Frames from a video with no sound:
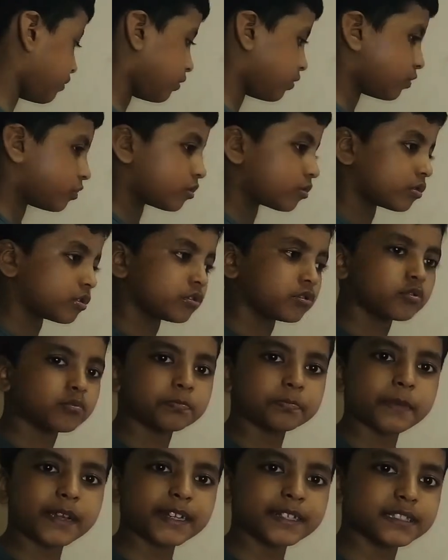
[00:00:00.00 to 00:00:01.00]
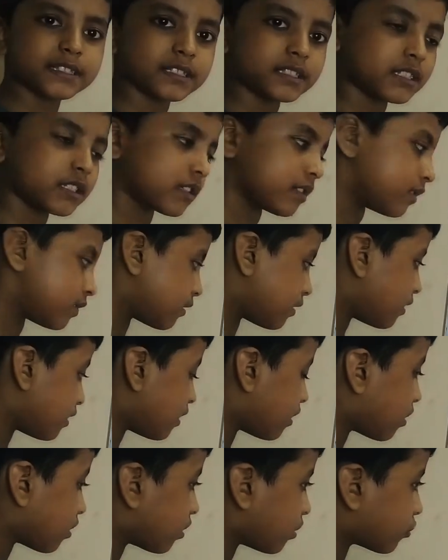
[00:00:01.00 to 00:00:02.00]
So you might
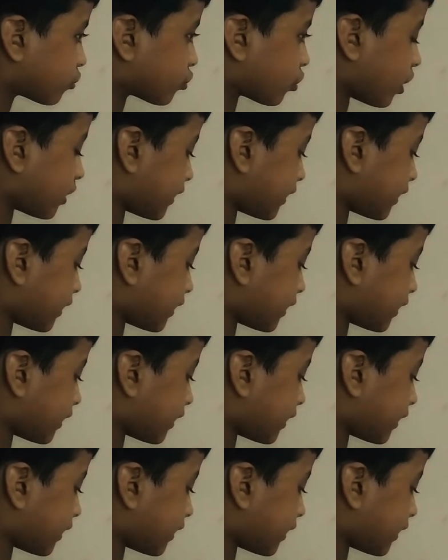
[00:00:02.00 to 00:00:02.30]
draw